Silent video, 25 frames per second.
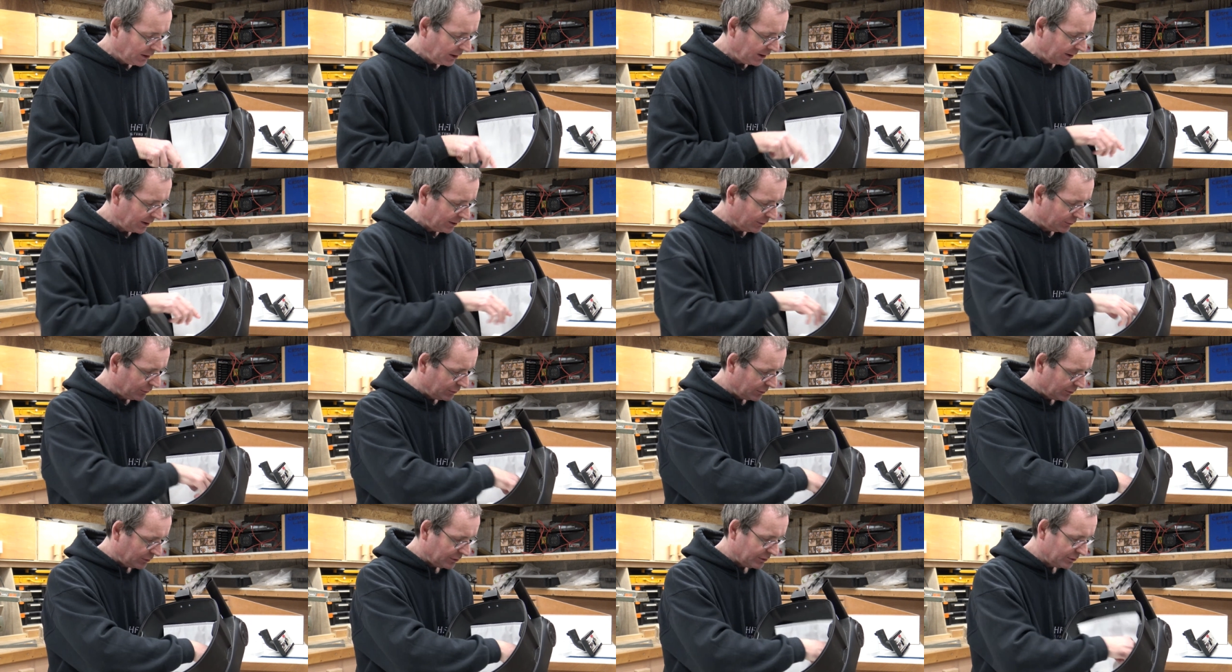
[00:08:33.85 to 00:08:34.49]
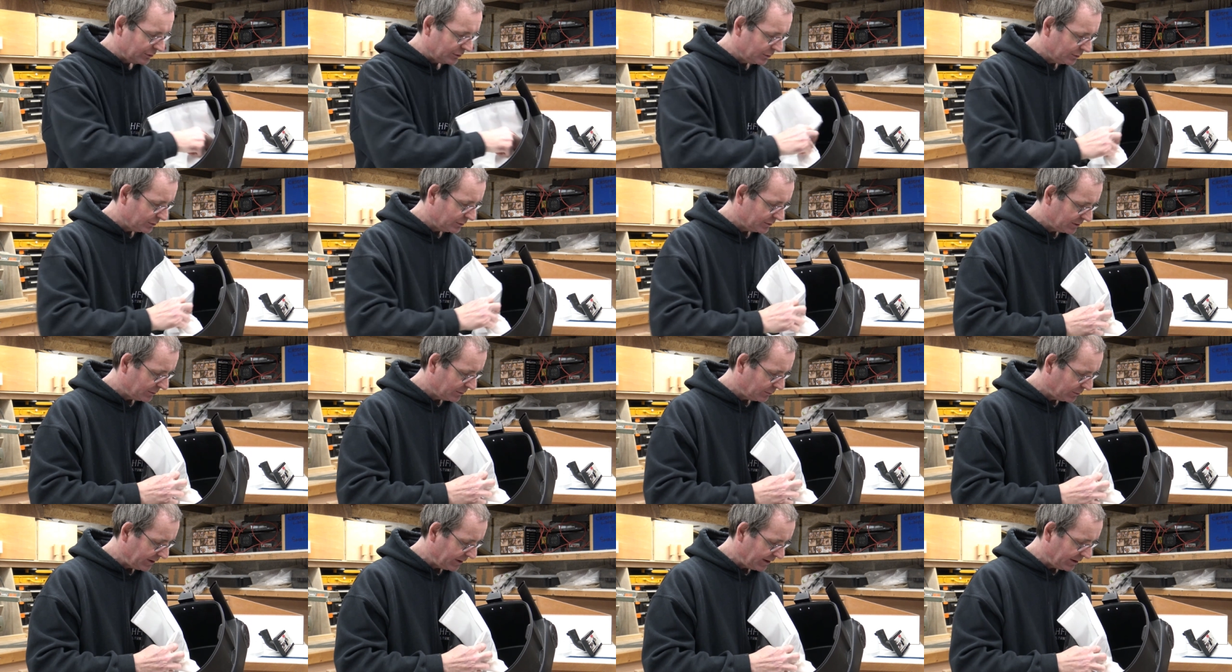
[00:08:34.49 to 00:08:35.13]
and you can use
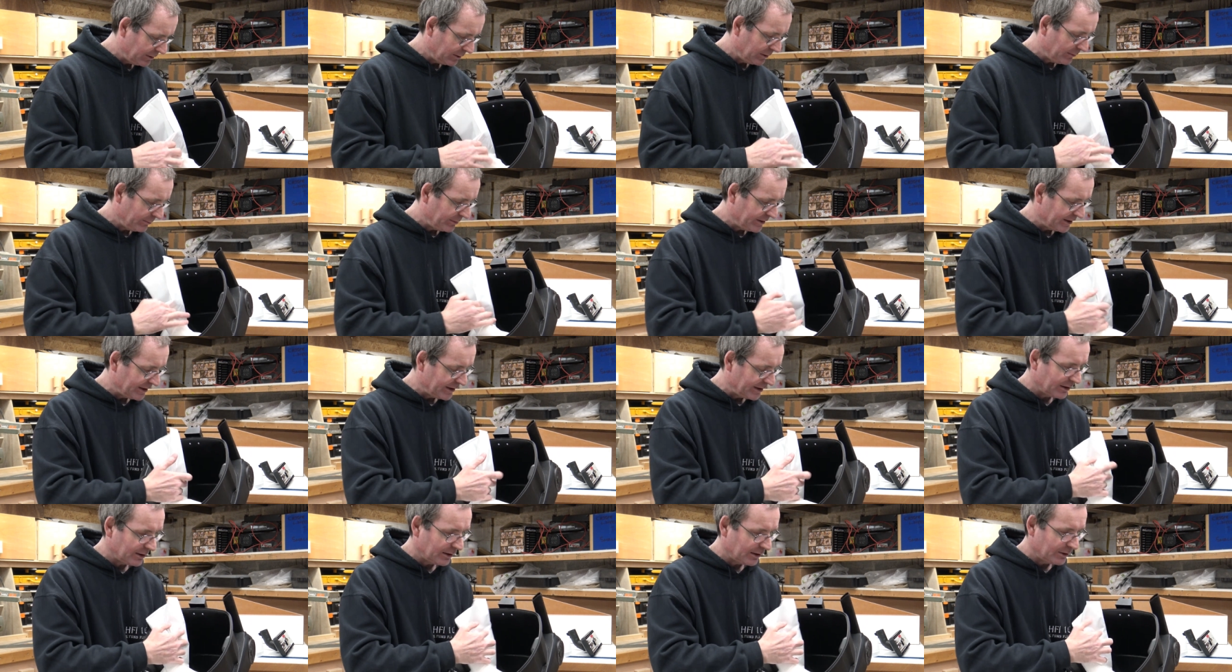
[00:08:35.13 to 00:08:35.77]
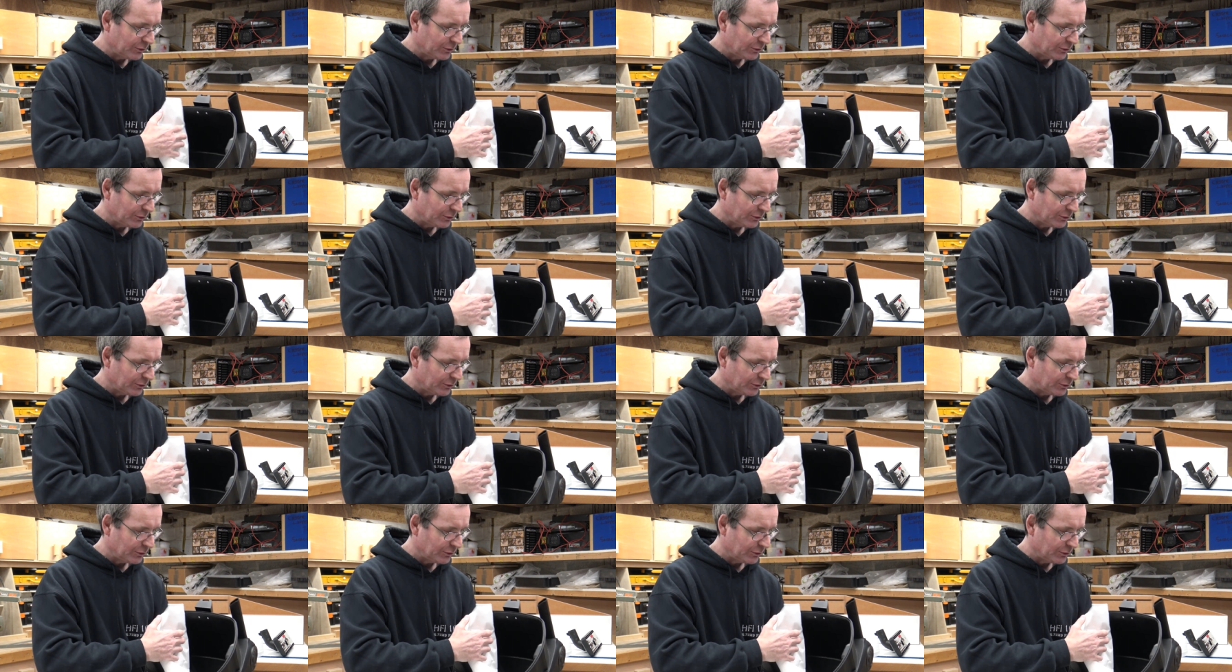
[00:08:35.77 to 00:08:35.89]
it without the bag and